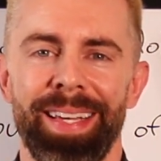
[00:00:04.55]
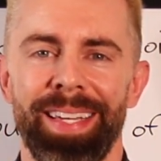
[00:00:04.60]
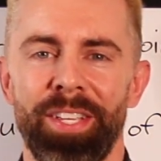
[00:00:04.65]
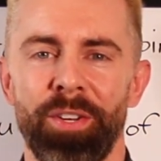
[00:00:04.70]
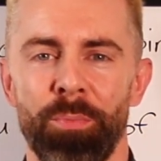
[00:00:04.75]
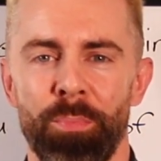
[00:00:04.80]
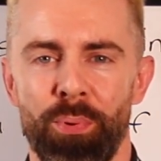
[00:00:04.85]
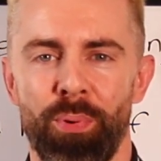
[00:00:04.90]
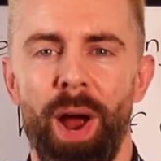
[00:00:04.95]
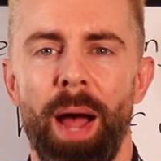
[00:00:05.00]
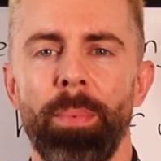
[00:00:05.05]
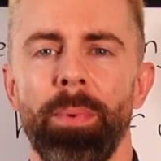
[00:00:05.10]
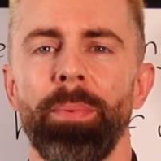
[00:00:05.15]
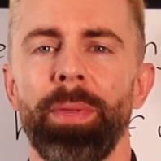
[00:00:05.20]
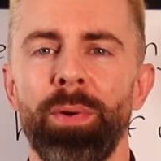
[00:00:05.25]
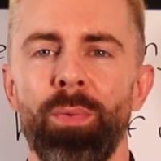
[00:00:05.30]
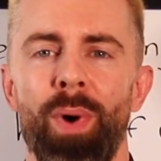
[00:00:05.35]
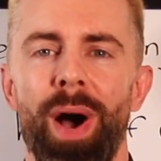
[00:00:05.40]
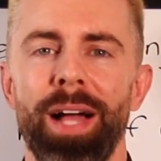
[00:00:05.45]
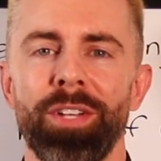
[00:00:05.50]
You're
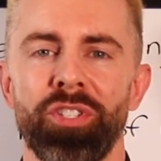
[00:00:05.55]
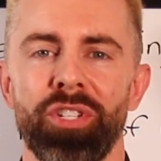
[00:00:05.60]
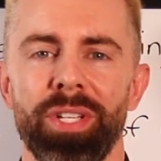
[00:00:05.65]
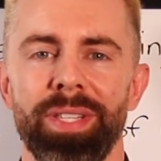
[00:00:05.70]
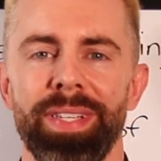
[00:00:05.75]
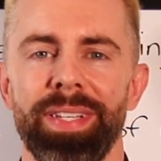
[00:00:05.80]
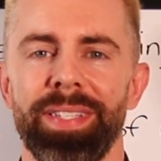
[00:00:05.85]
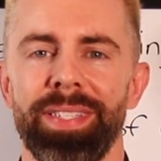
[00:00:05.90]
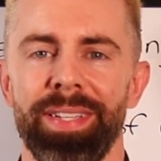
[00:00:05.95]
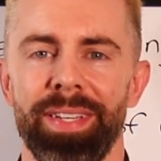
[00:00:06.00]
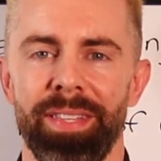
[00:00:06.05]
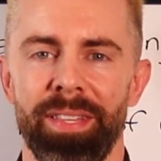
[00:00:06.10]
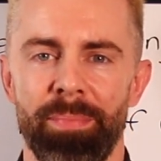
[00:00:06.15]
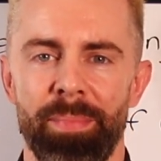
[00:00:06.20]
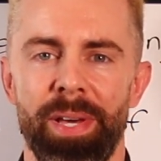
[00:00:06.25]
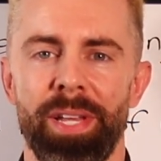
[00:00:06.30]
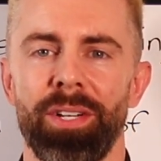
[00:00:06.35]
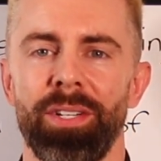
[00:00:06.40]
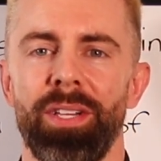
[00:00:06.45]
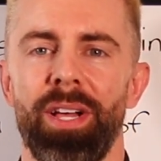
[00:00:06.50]
probably watching this in the
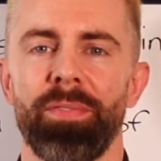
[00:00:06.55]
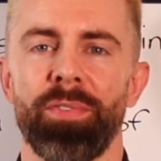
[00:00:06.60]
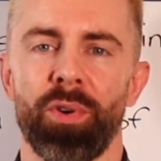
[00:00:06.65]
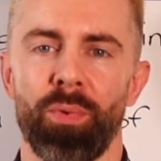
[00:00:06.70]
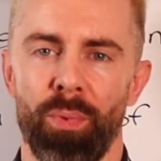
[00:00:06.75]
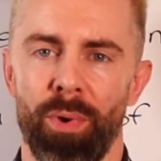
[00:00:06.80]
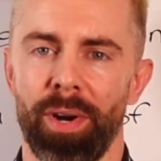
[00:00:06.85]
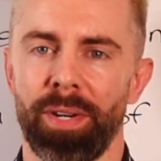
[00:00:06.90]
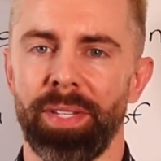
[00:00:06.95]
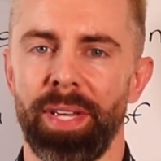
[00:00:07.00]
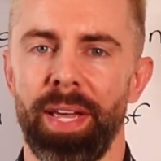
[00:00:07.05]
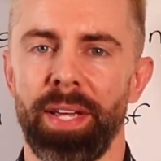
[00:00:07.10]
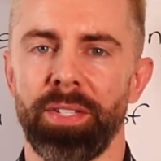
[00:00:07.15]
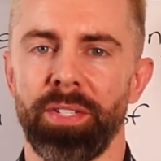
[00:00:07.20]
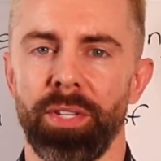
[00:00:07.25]
middle of your workday,